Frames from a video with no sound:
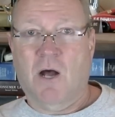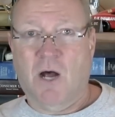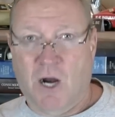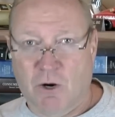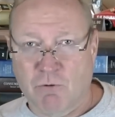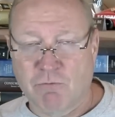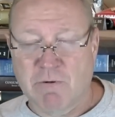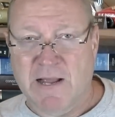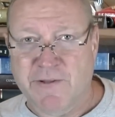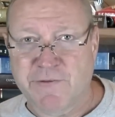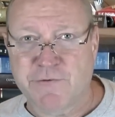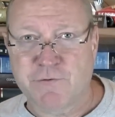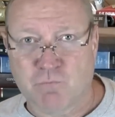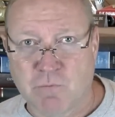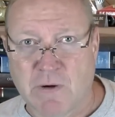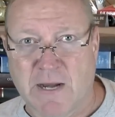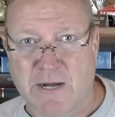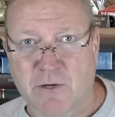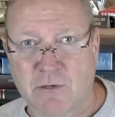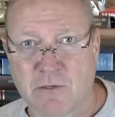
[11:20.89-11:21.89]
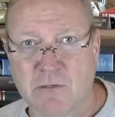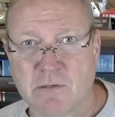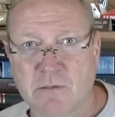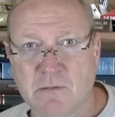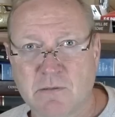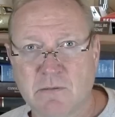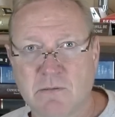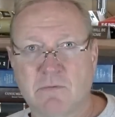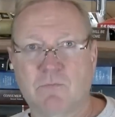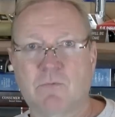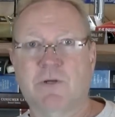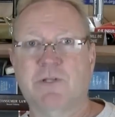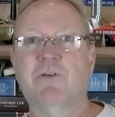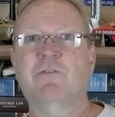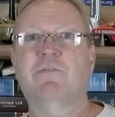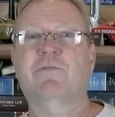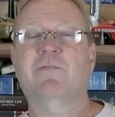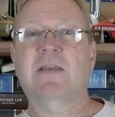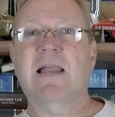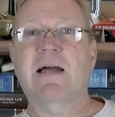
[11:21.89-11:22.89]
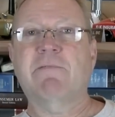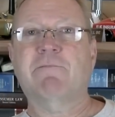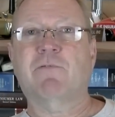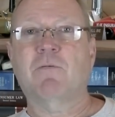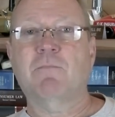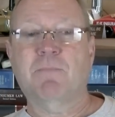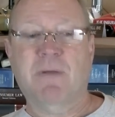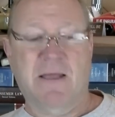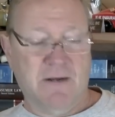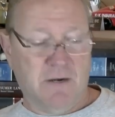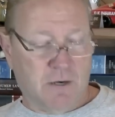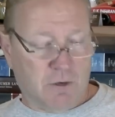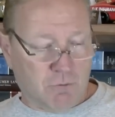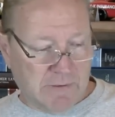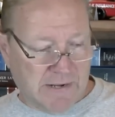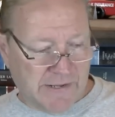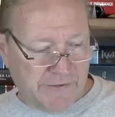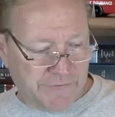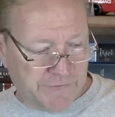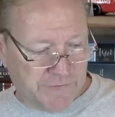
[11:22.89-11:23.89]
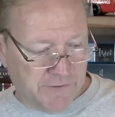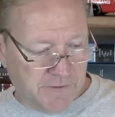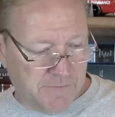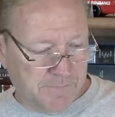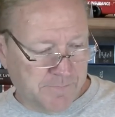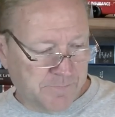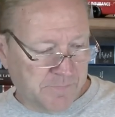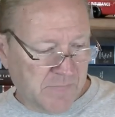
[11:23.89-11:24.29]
arrest record when you've never been arrested.